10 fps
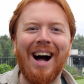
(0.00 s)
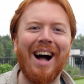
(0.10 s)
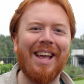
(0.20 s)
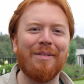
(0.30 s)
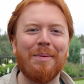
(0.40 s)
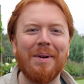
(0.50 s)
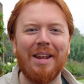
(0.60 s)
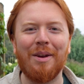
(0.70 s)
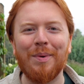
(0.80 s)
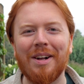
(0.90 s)
Hi
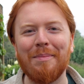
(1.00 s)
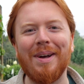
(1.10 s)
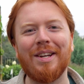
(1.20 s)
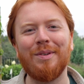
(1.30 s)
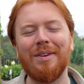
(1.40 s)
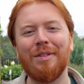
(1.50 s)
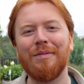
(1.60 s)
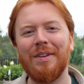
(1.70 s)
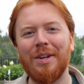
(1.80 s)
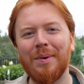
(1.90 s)
everybody and welcome back to another
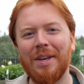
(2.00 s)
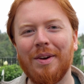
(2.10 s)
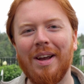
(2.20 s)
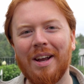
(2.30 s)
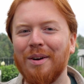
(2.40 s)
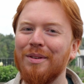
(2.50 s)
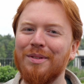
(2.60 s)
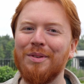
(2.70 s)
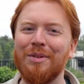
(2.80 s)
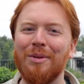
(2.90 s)
video here at
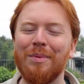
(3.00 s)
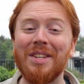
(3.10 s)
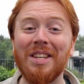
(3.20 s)
Coastal Drone where